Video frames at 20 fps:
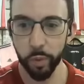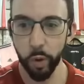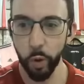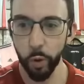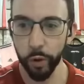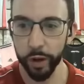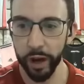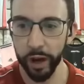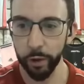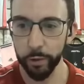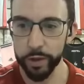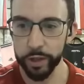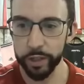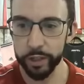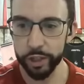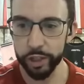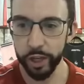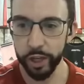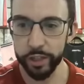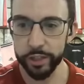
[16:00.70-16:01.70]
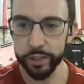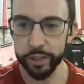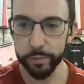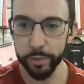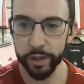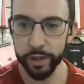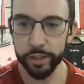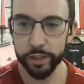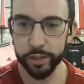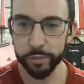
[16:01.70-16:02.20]
the board out. You can change
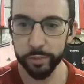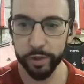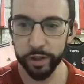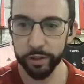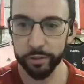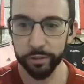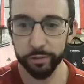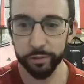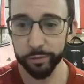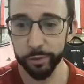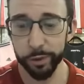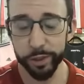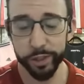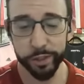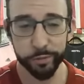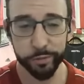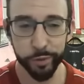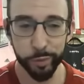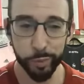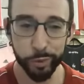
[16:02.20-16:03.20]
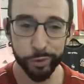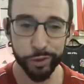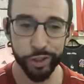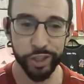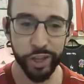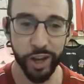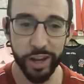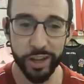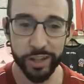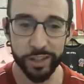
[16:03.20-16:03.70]
the manager. But unfortunately,
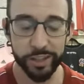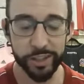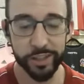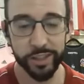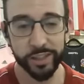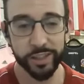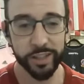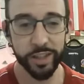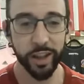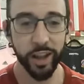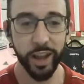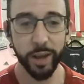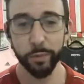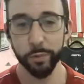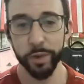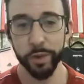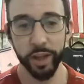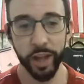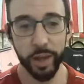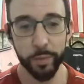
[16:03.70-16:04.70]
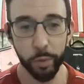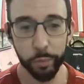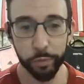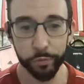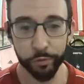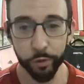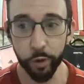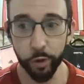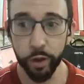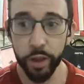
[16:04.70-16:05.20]
football's changed. This isn't like when we came up
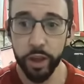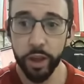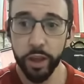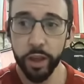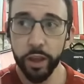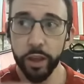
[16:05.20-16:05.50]
before.